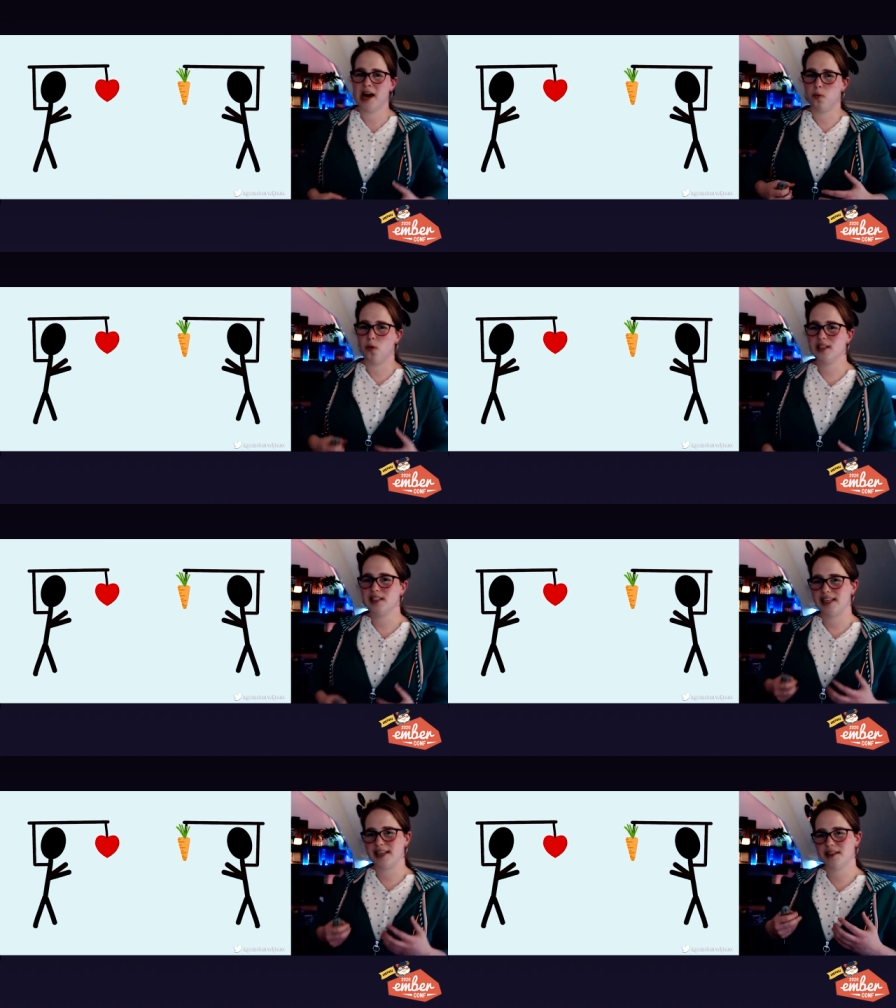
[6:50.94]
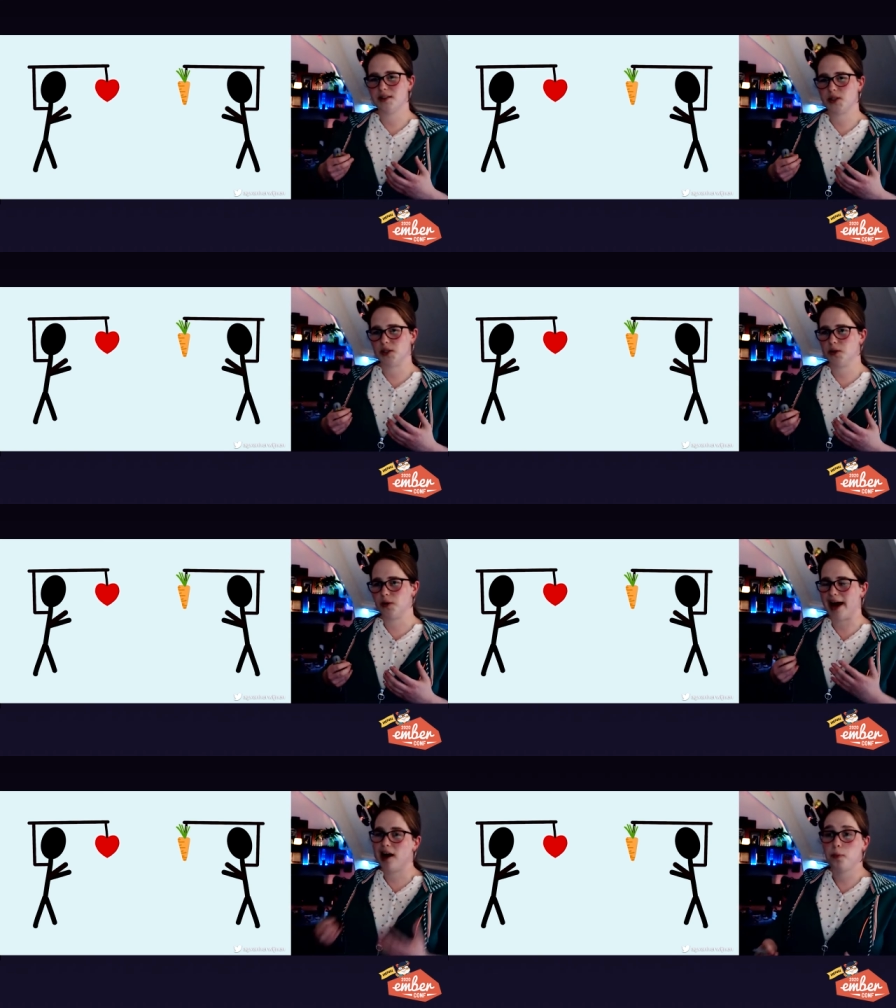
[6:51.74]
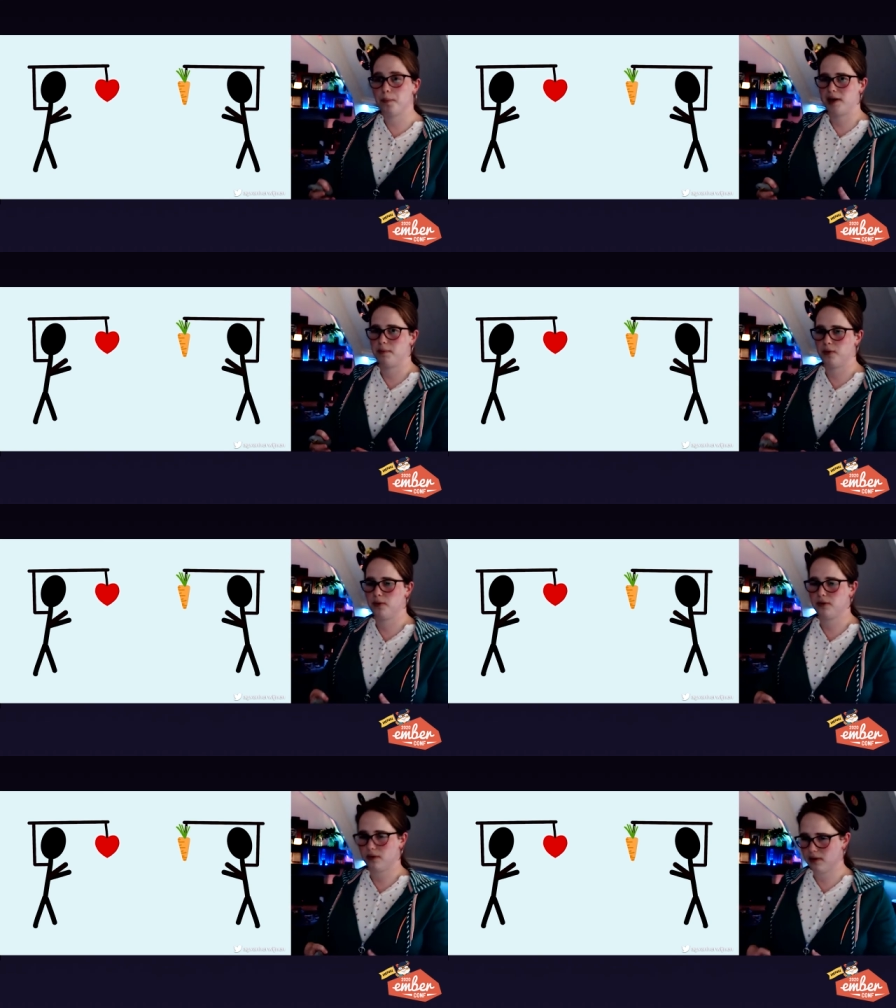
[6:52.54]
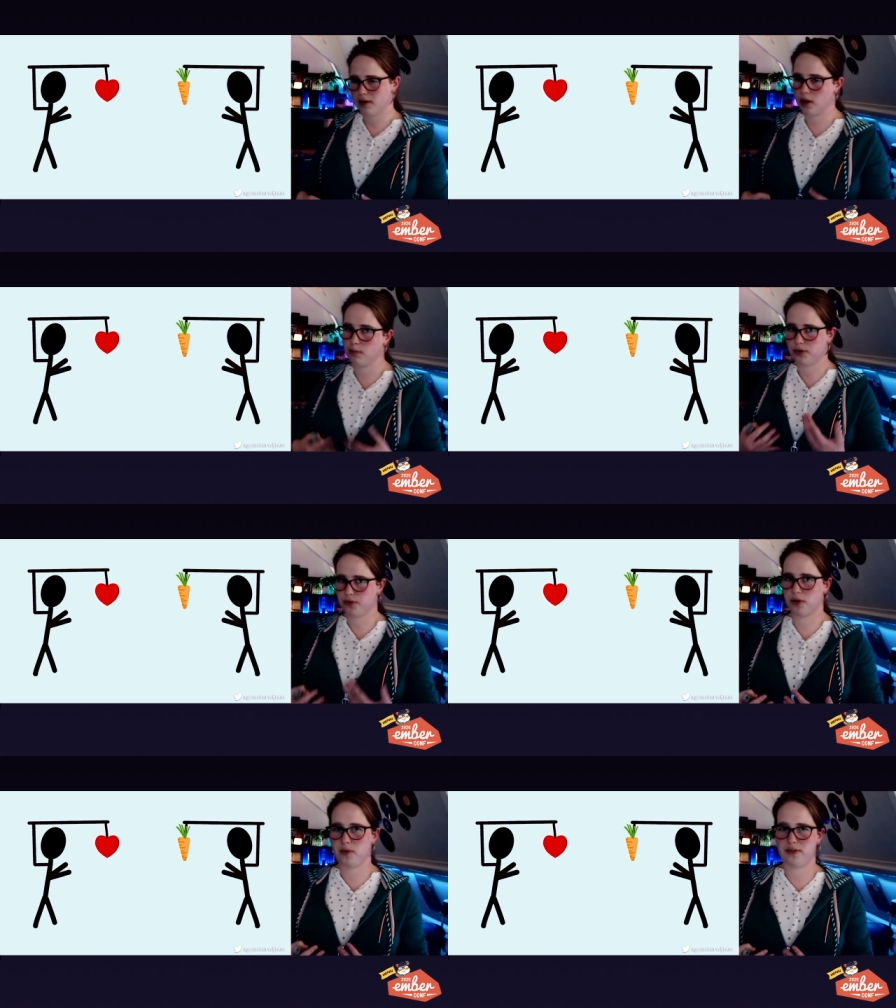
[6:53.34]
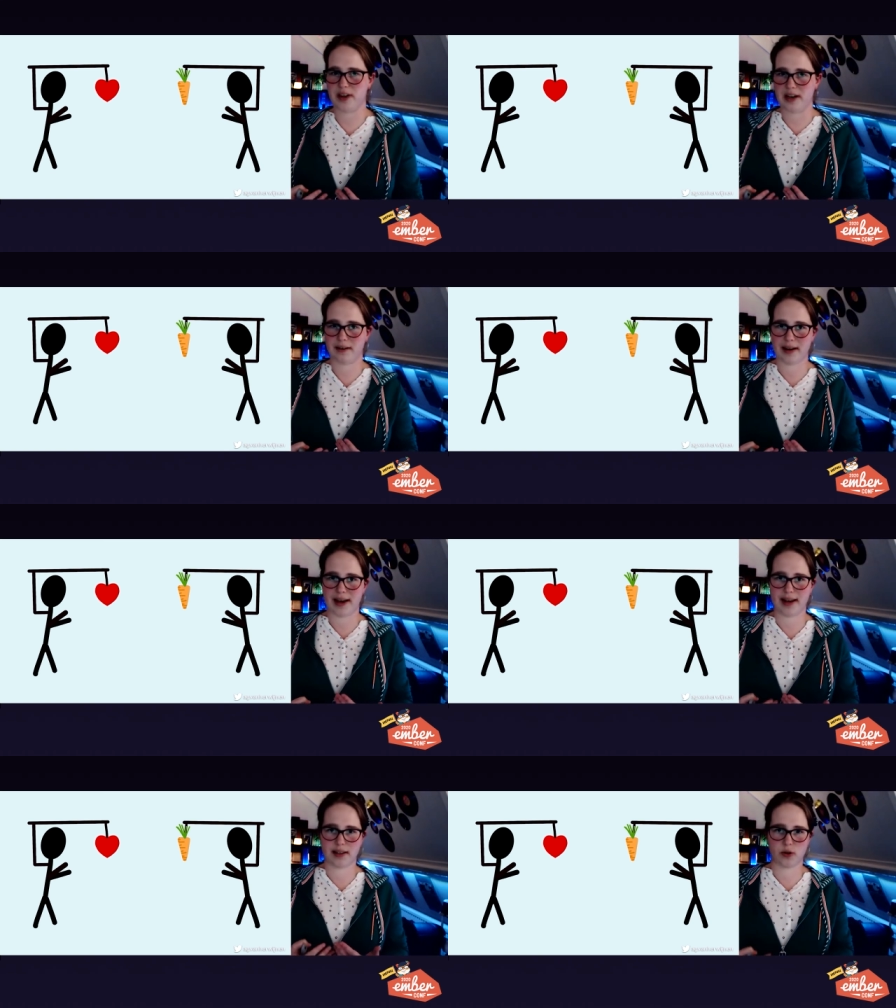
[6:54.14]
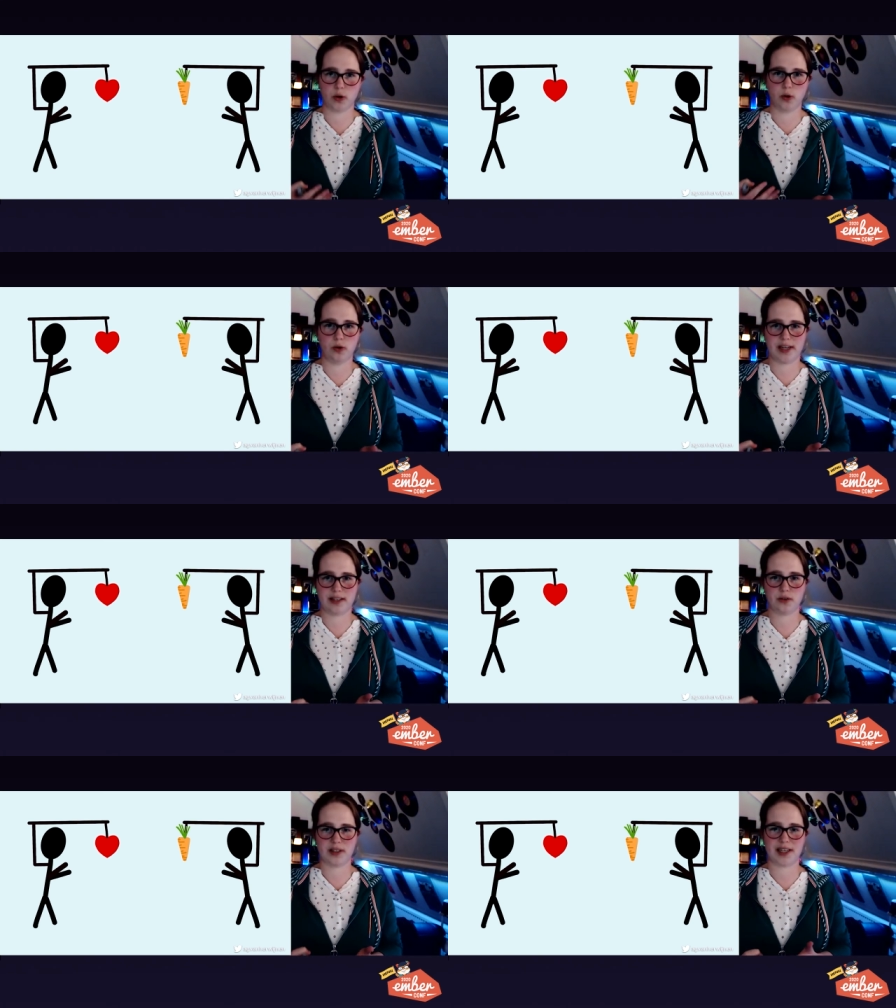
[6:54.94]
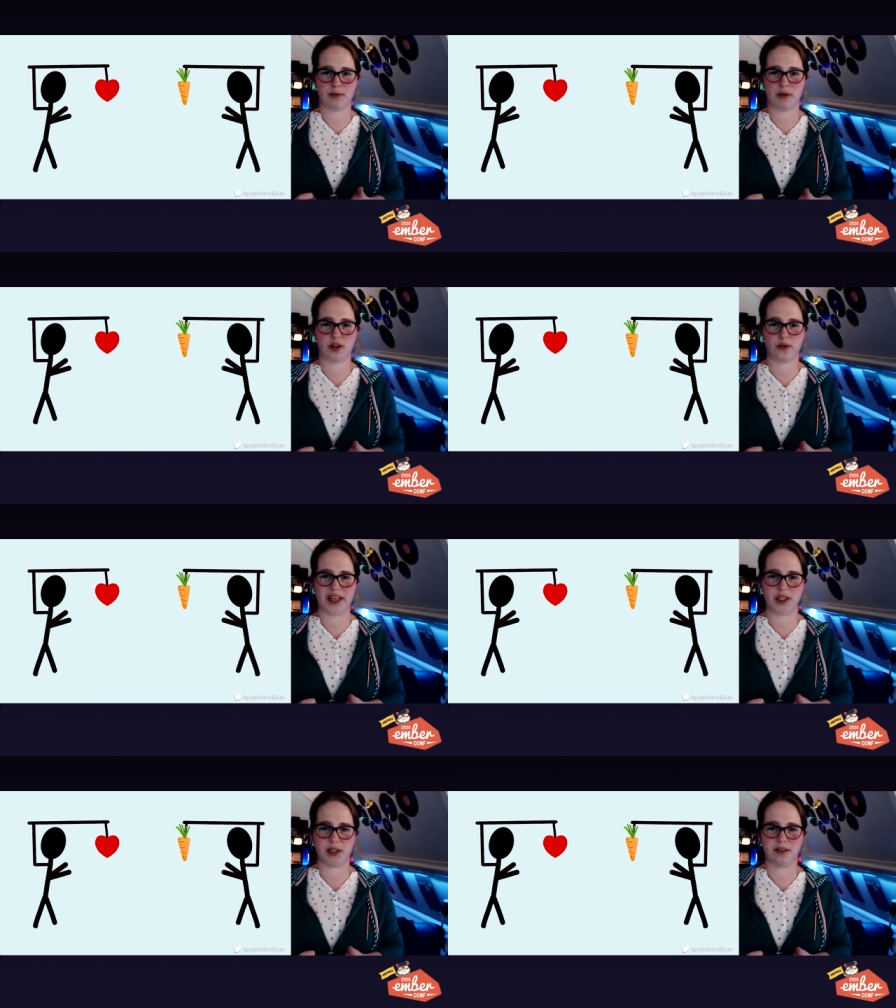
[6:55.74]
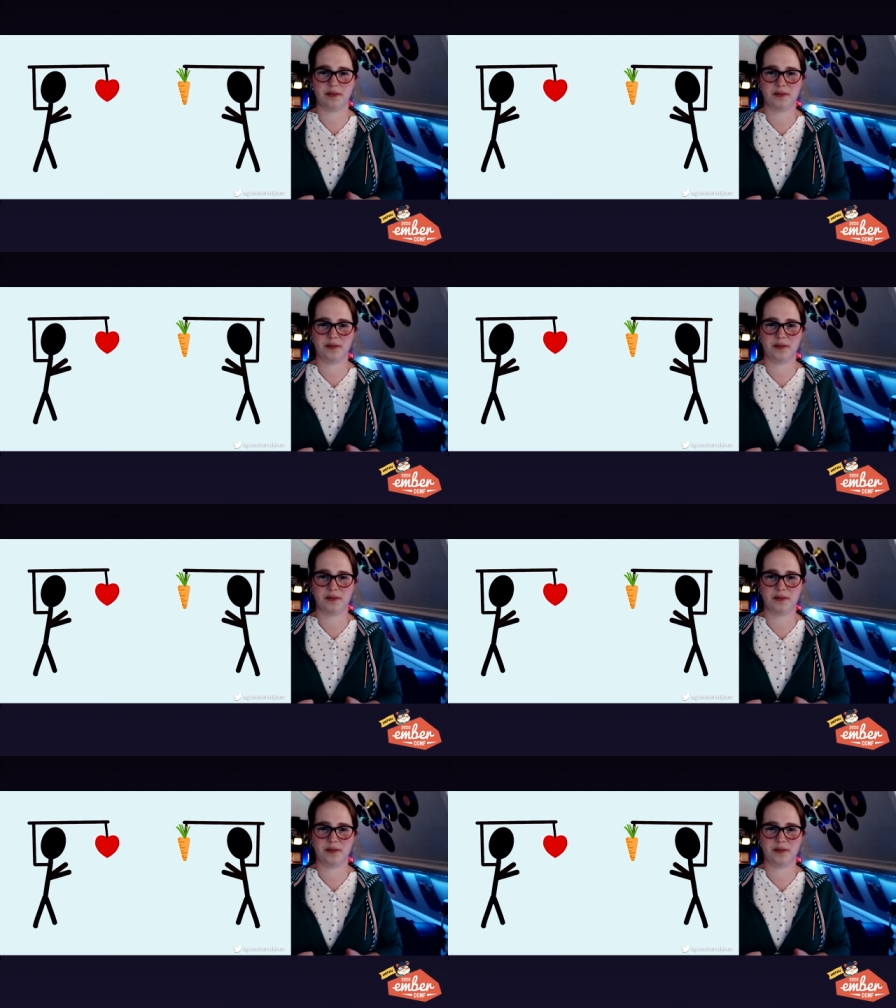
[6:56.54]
Wanting to help people comes from within and is cool intrinsic motivation.